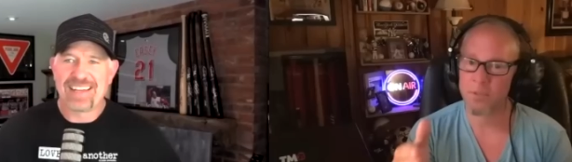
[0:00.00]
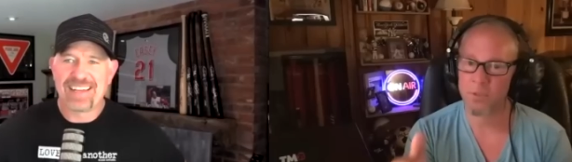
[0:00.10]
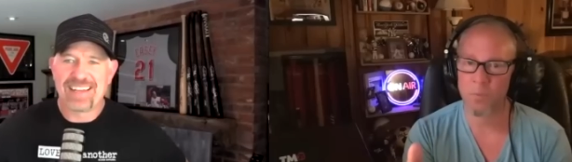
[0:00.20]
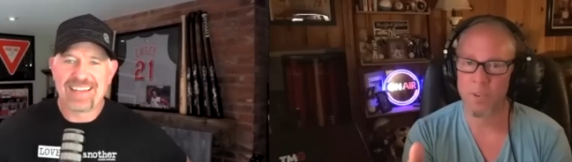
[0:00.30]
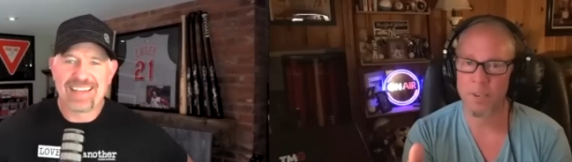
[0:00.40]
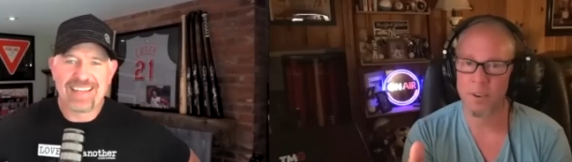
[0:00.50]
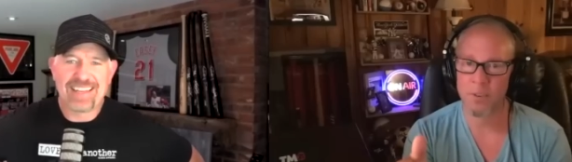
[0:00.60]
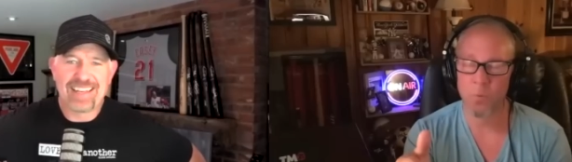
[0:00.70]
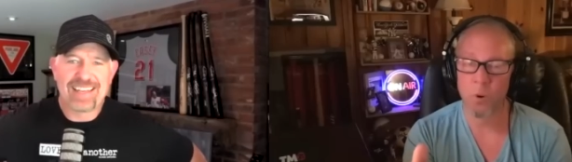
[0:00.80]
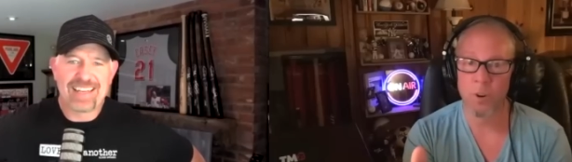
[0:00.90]
Speaker 1: so many
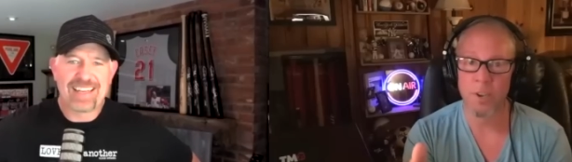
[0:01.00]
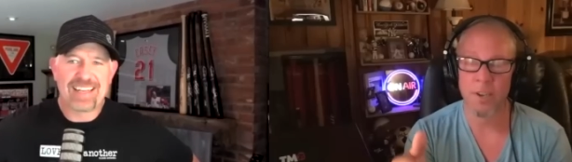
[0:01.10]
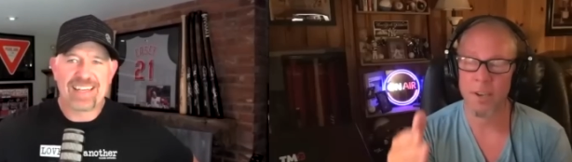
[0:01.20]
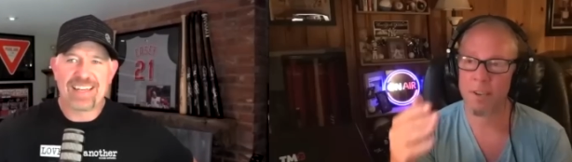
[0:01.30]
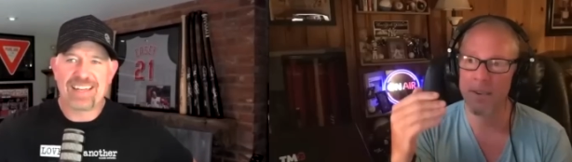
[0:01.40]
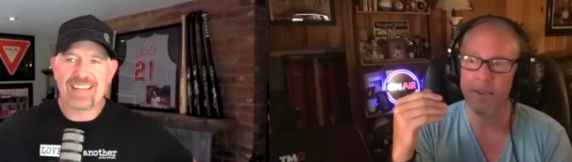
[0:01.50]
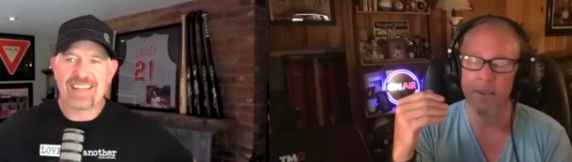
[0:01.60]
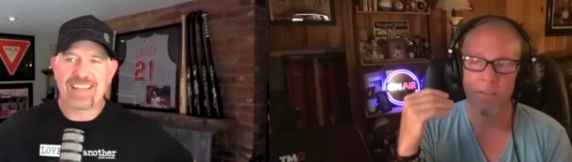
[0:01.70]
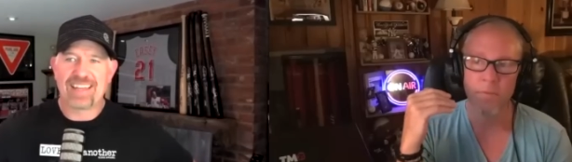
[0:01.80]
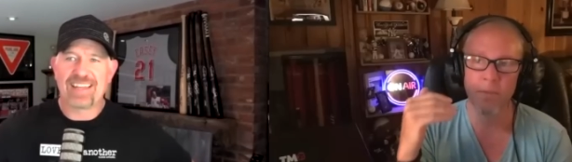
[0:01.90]
years working, and
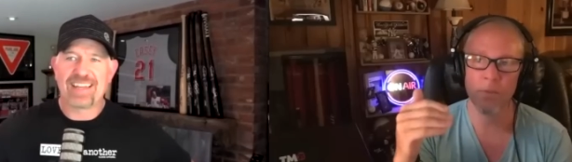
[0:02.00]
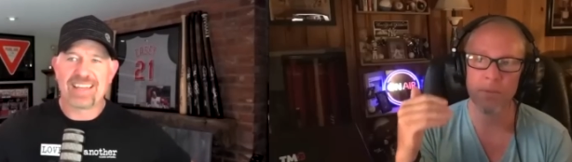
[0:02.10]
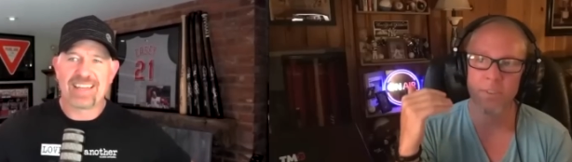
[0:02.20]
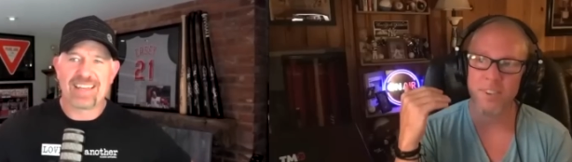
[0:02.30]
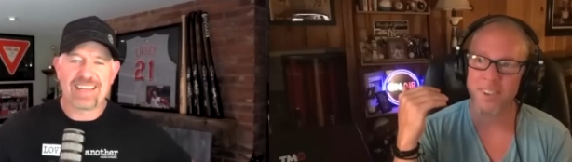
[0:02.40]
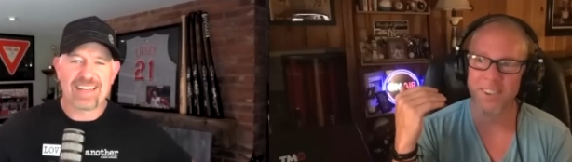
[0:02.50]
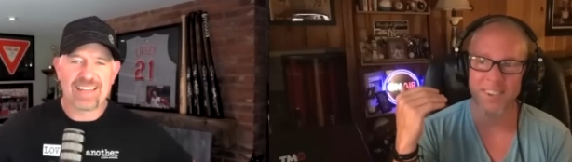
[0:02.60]
folks.